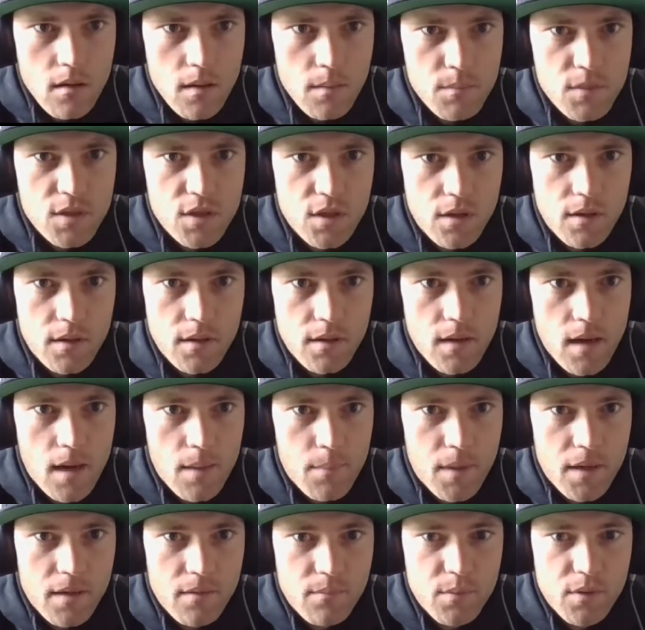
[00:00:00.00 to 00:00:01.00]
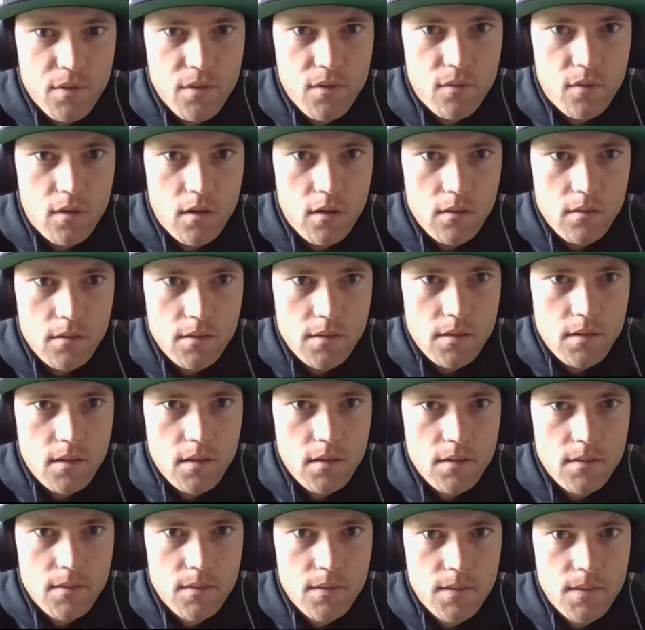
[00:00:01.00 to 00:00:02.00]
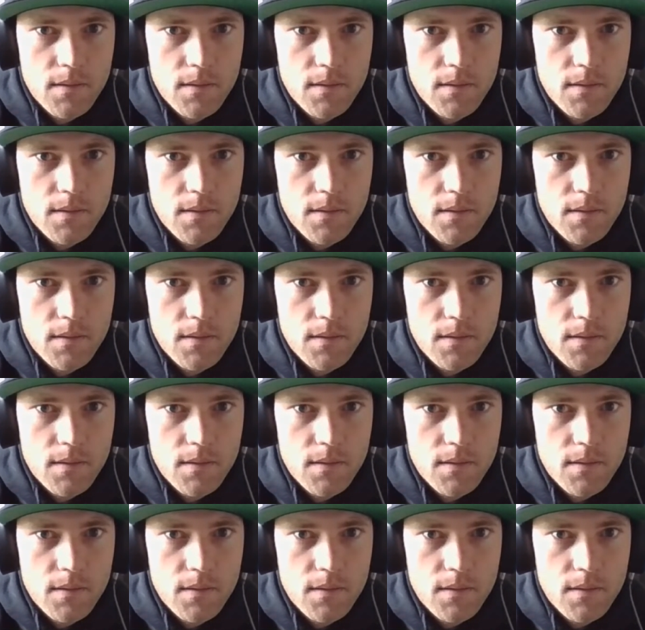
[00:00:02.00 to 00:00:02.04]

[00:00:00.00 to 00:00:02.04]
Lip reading: I'm sorry, I might have put the wrong link.